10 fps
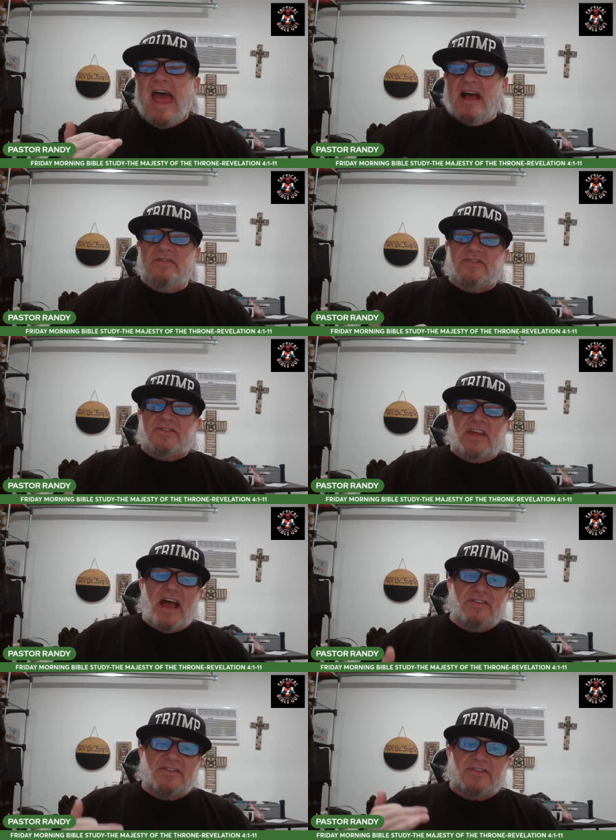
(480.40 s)
and
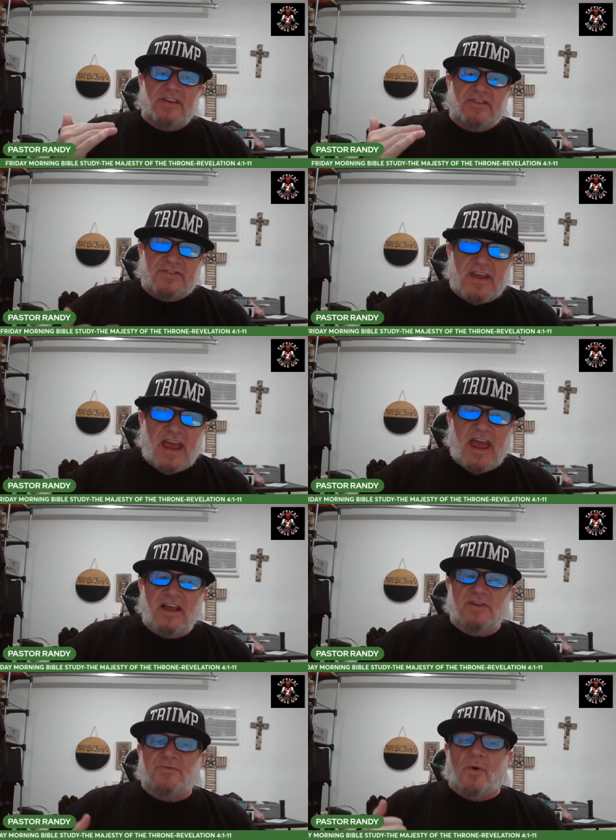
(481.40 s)
sets the
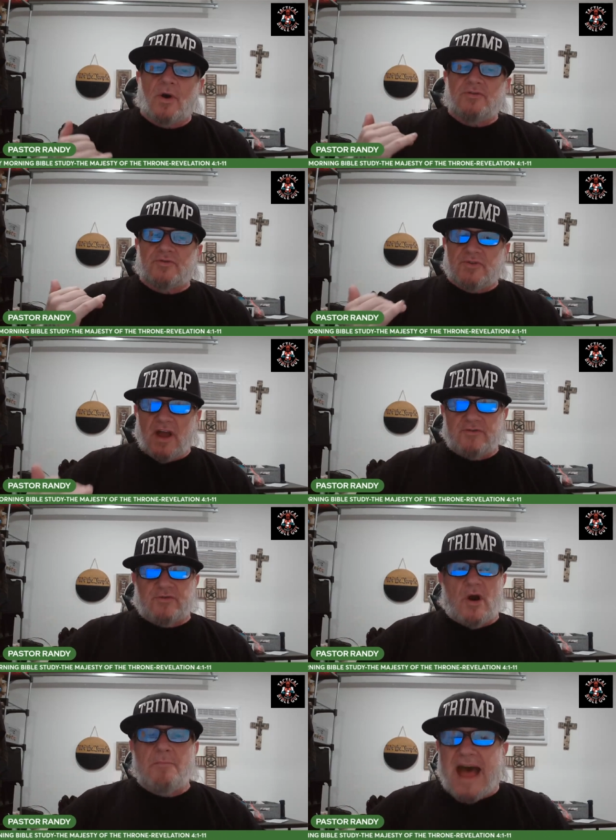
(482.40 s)
stage for a, a
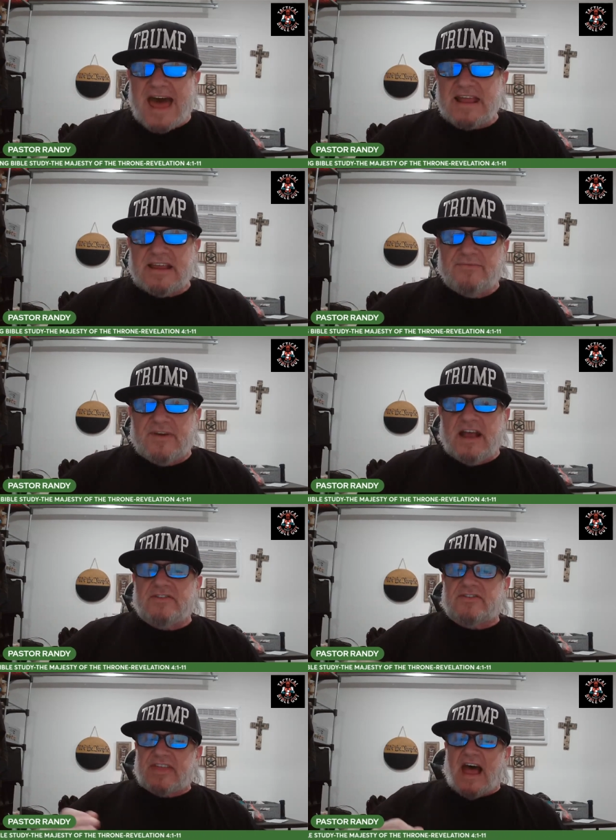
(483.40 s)
dramatic
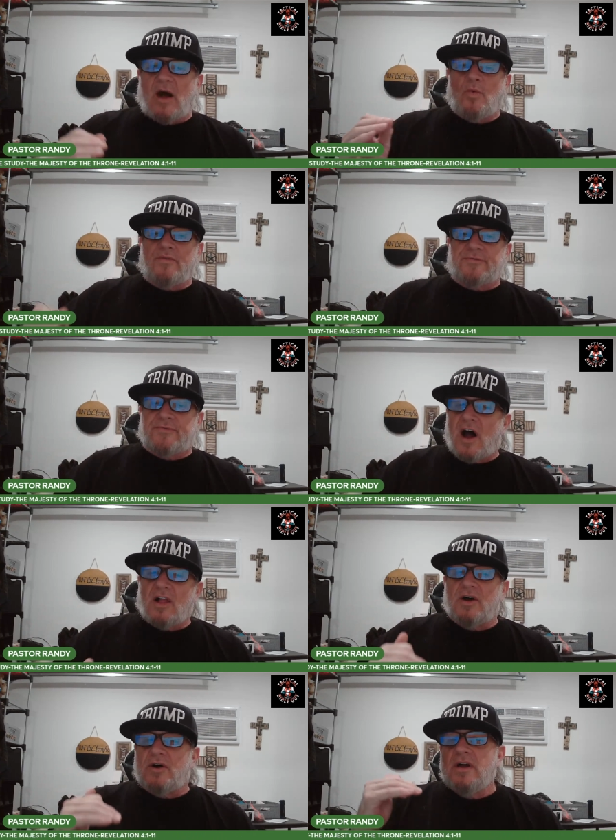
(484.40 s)
events that will
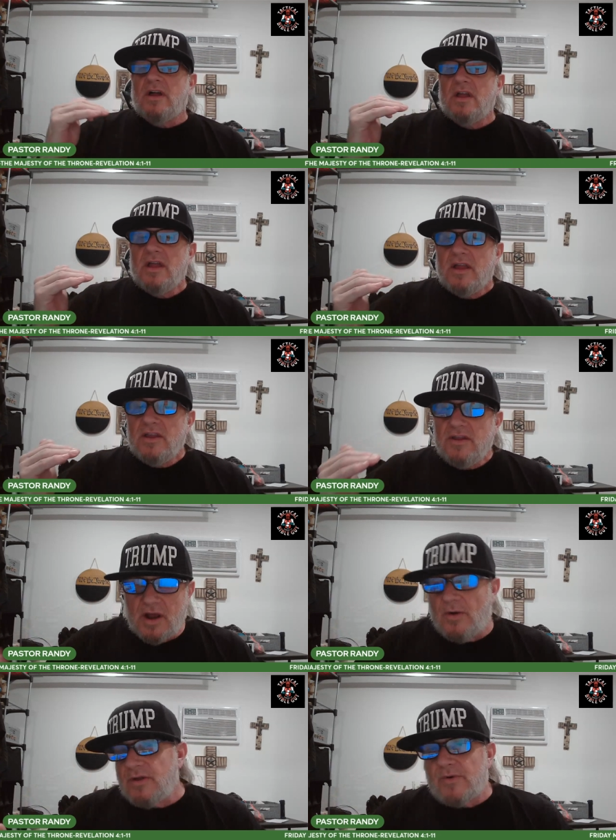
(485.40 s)
follow, you
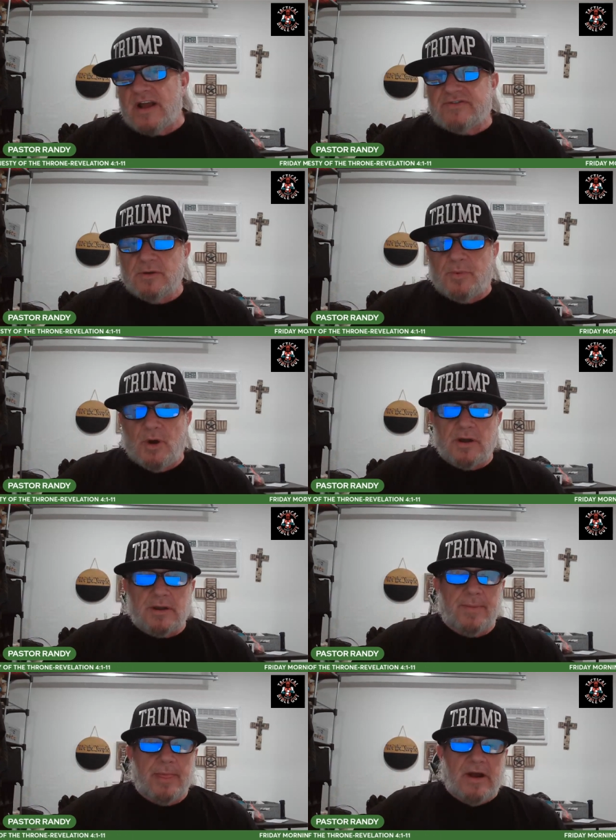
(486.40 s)
know, in the rest of the
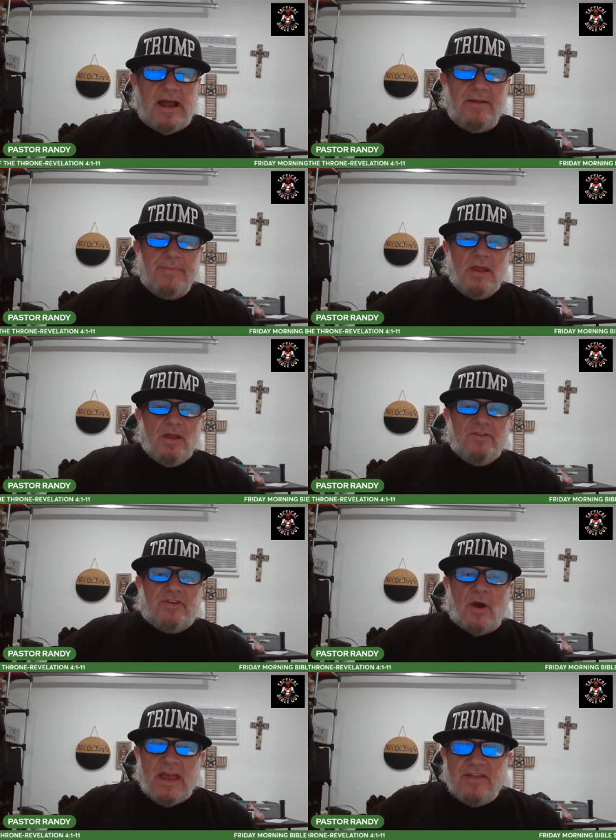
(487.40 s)
book, right?
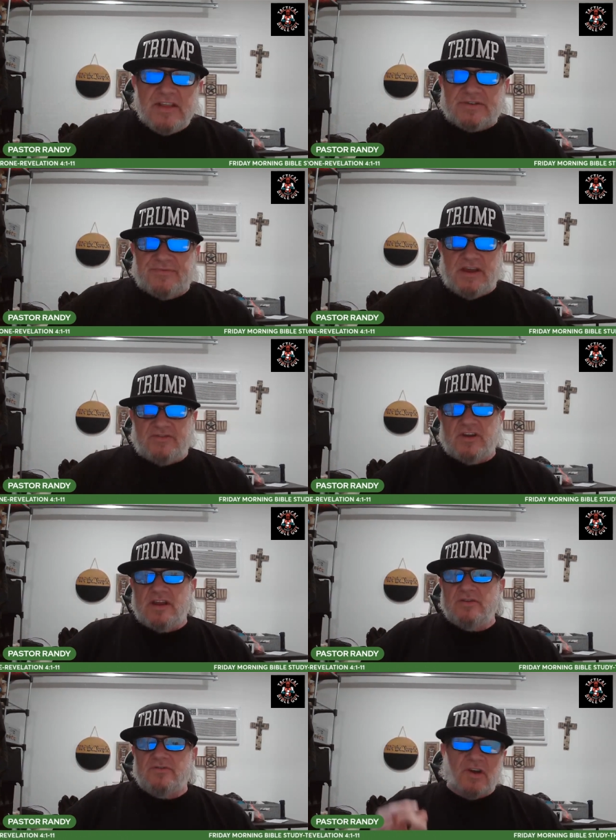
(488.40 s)
So in this
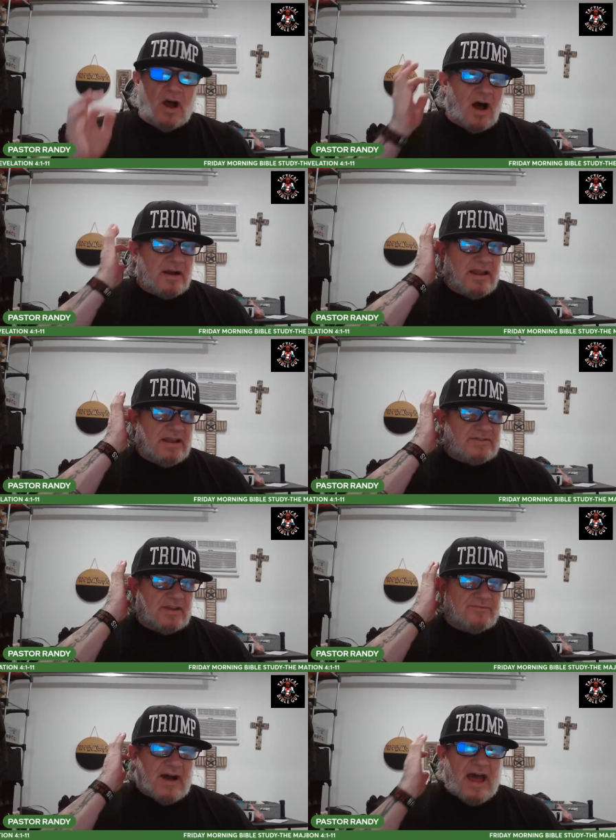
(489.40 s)
vision, John is
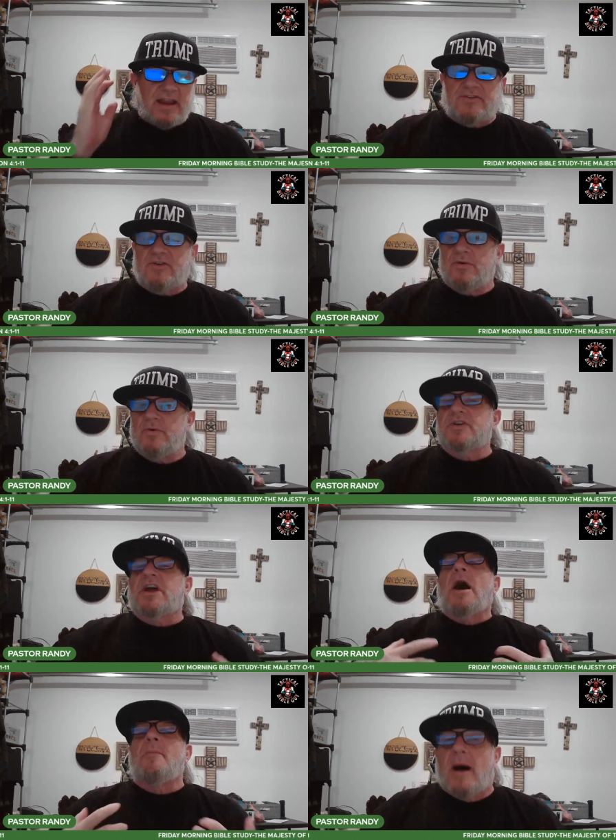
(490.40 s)
invited to
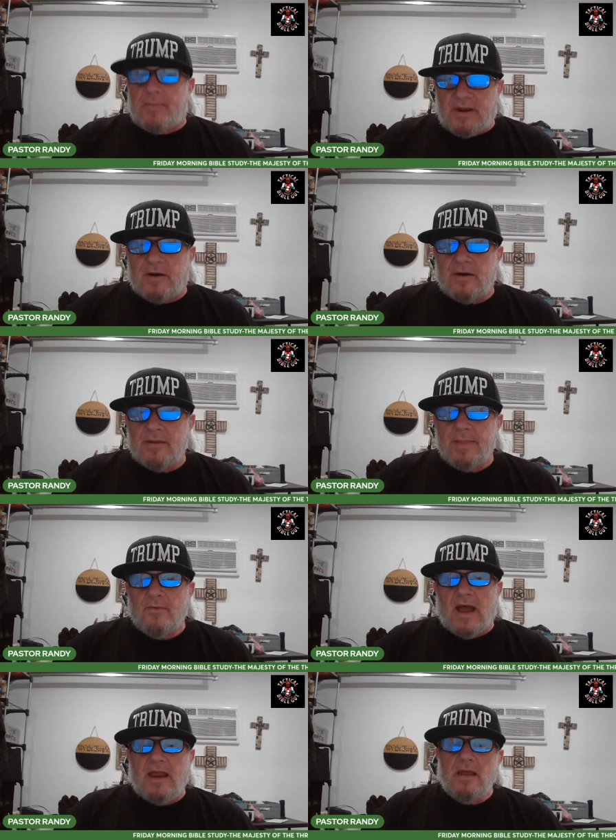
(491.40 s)
come up here,
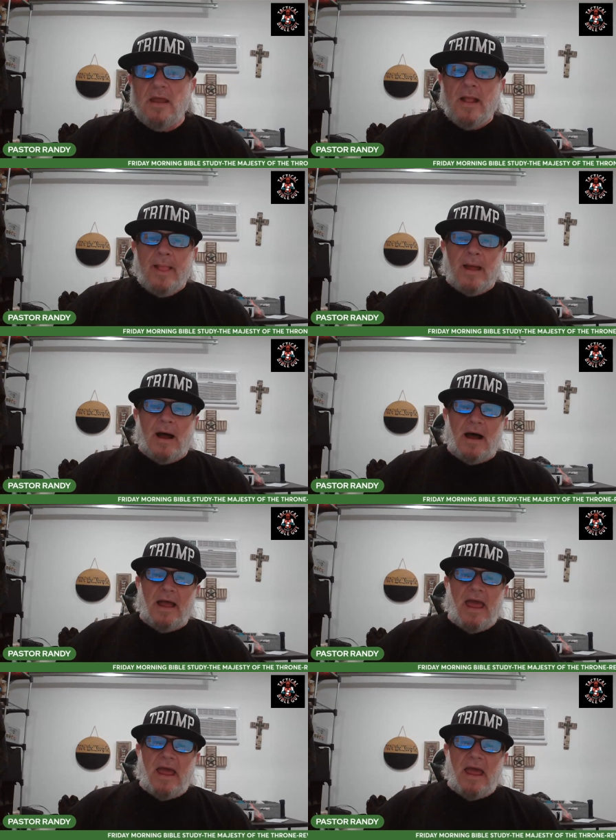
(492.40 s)
right? Uh,